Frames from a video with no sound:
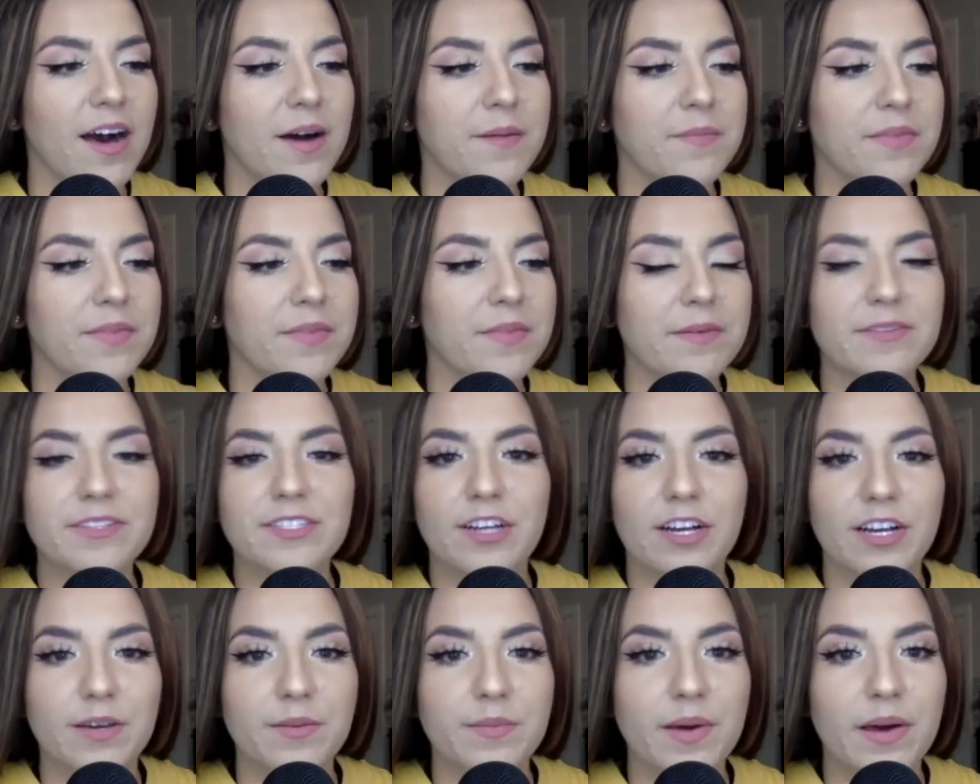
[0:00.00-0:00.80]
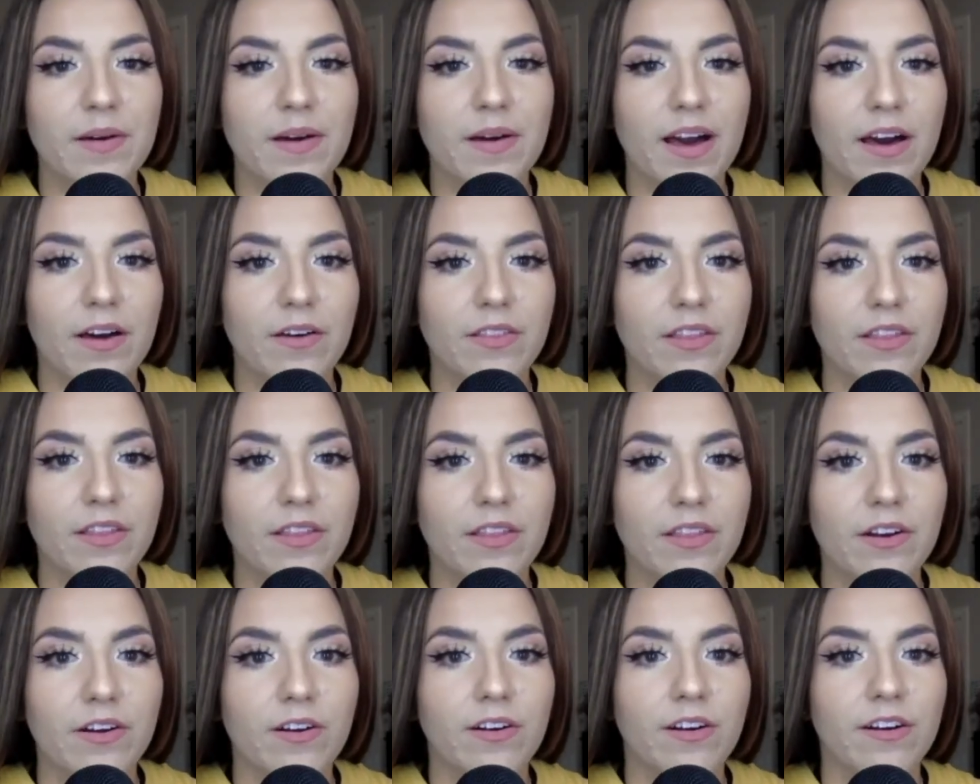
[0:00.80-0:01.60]
they've been talking about how there
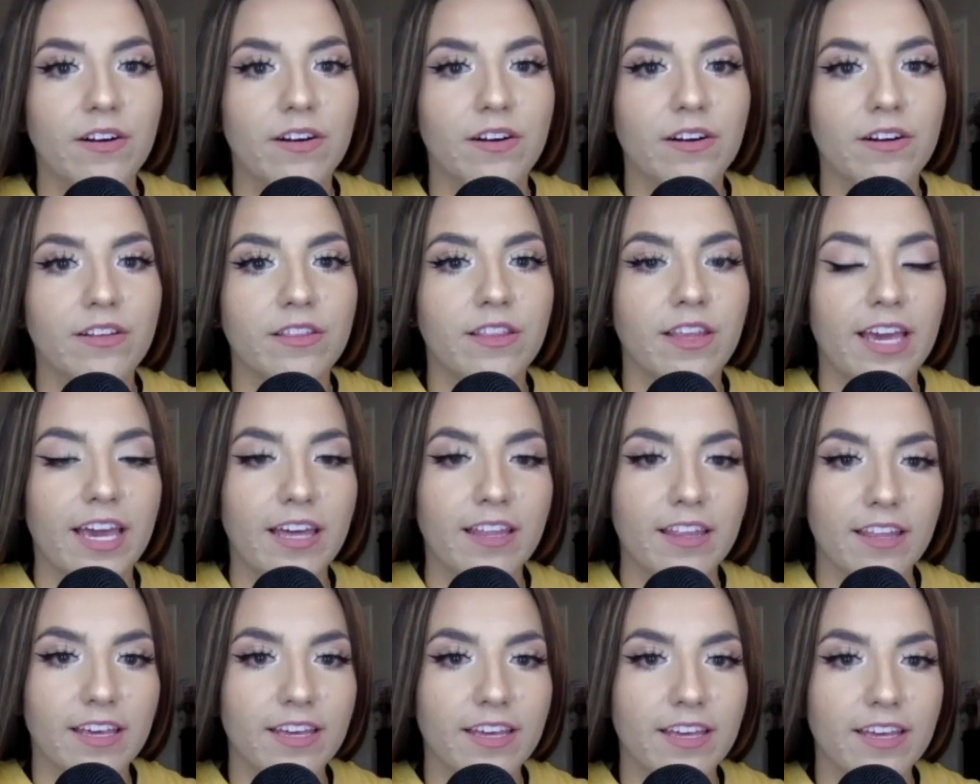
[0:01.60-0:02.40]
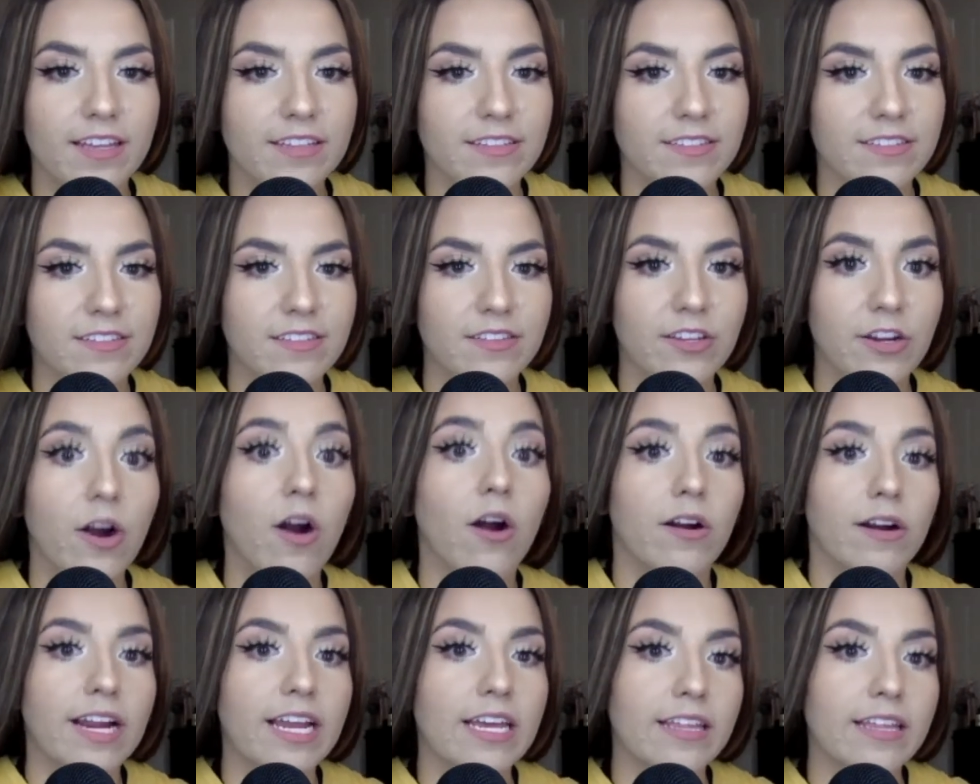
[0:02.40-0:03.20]
are
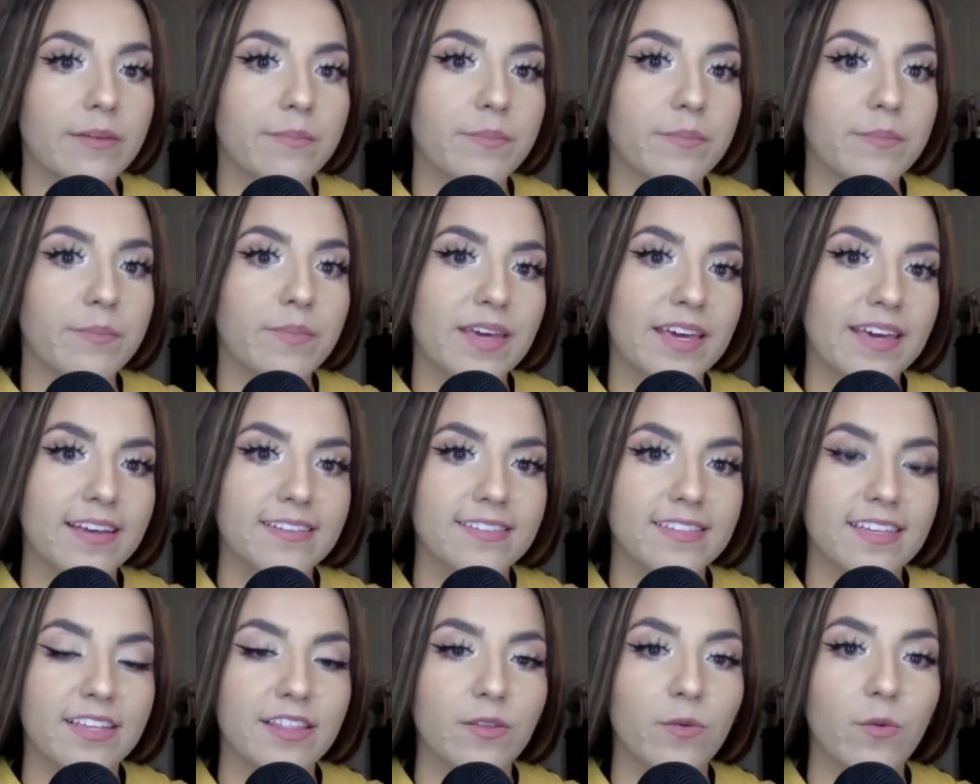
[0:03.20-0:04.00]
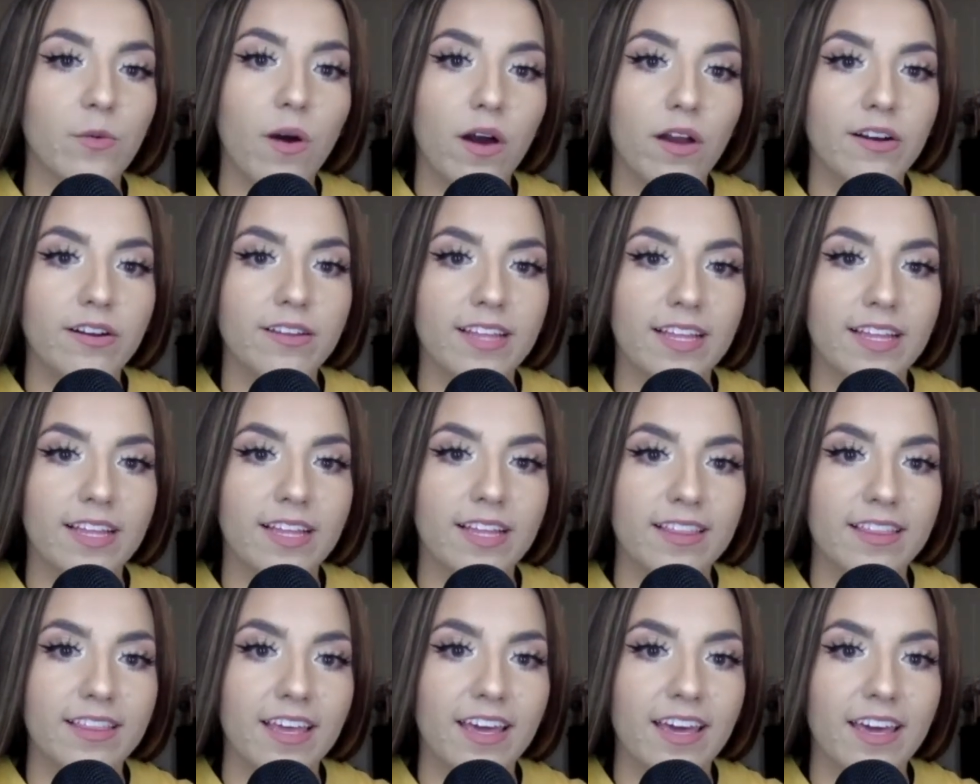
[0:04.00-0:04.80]
alien beings in the water that
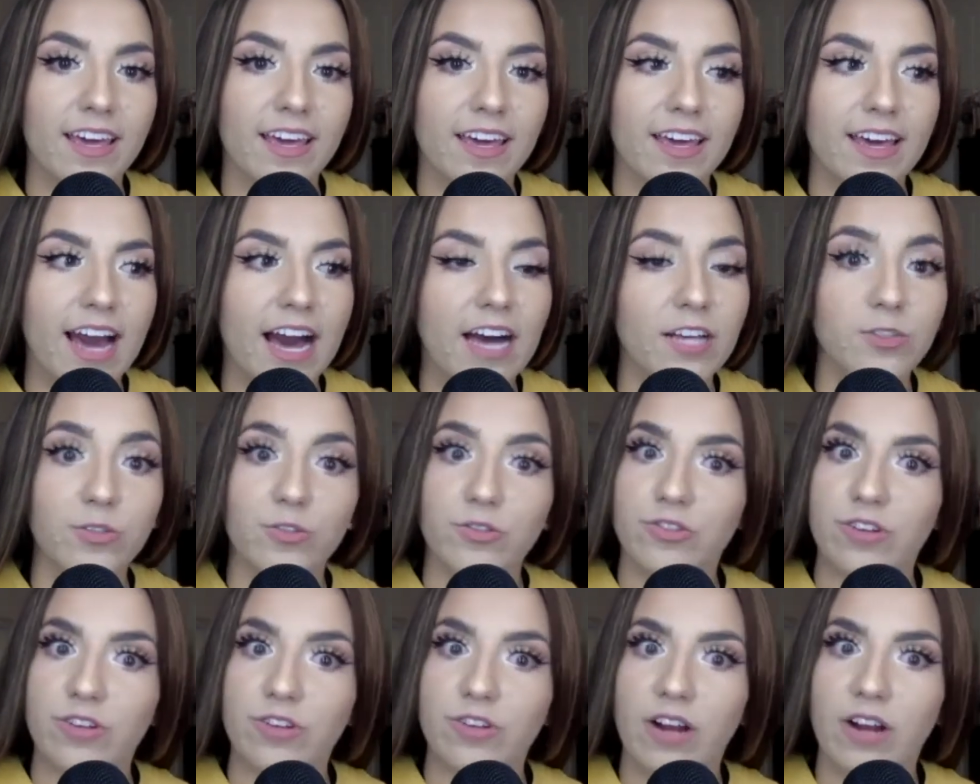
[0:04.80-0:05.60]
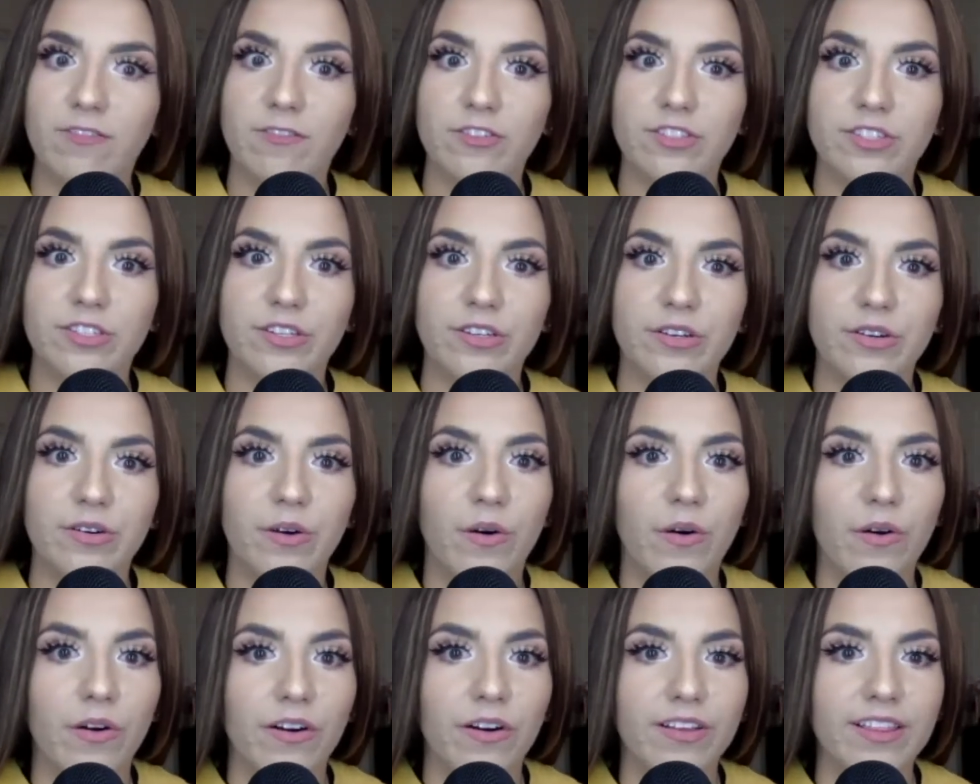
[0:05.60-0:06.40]
they astral travel to
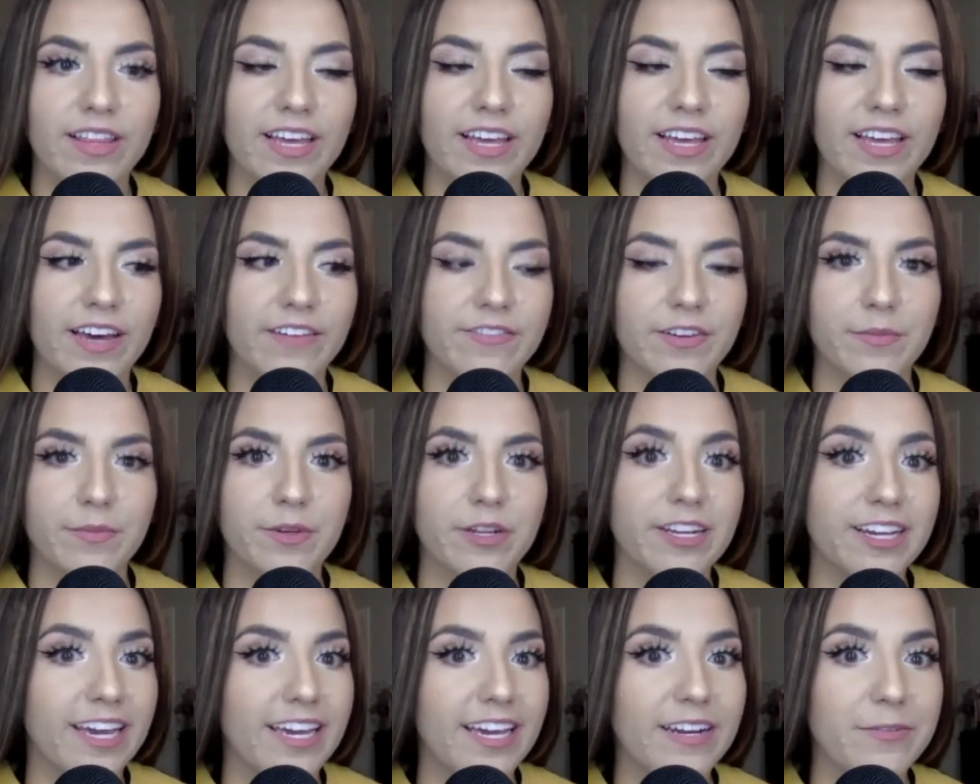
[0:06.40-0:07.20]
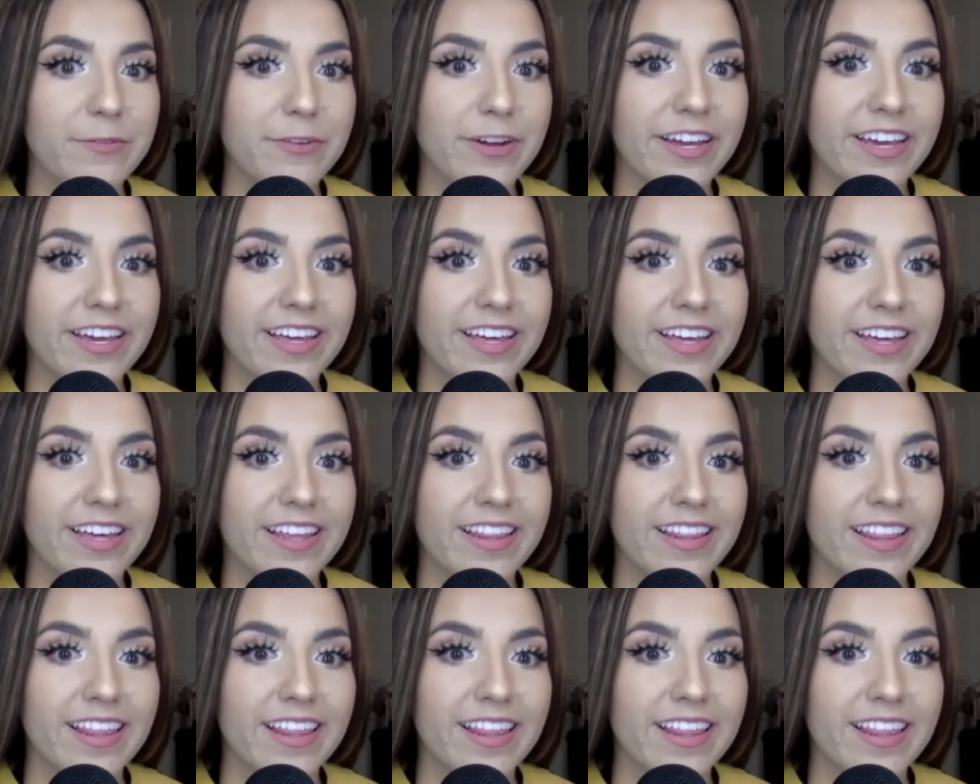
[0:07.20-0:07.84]
or they have communicated with.